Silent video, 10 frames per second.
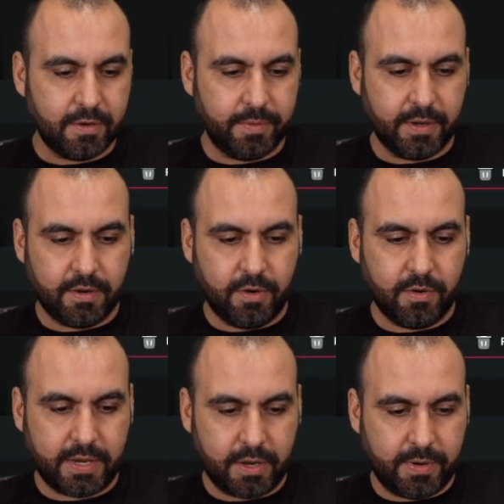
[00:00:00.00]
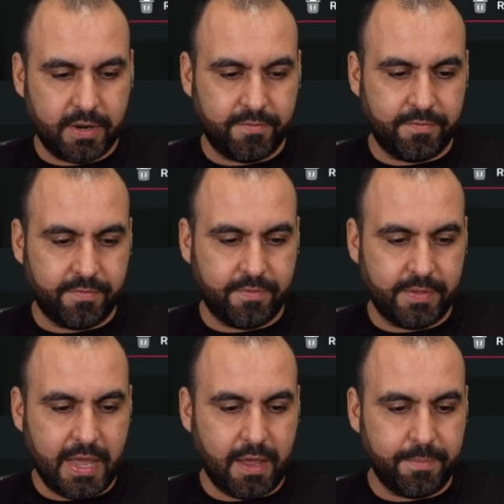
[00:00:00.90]
There you go, get rid of
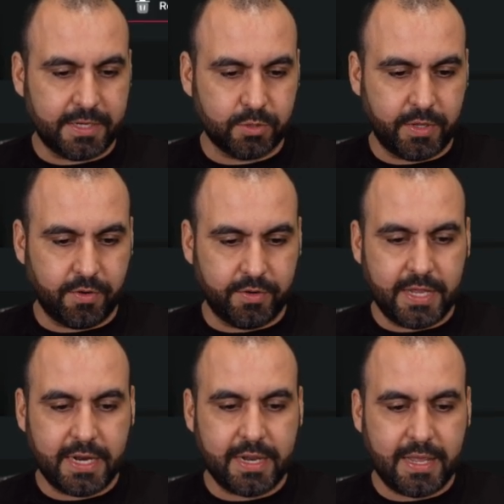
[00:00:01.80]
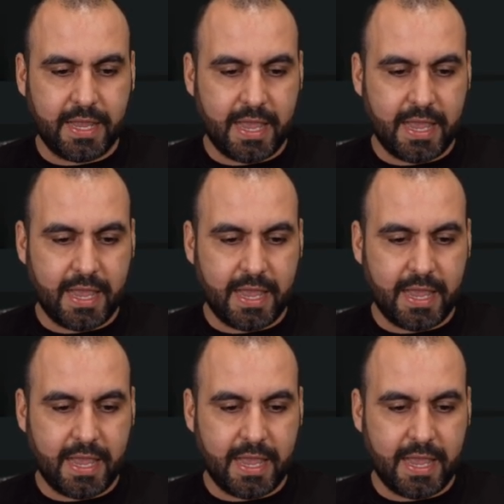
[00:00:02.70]
that because we don't need it,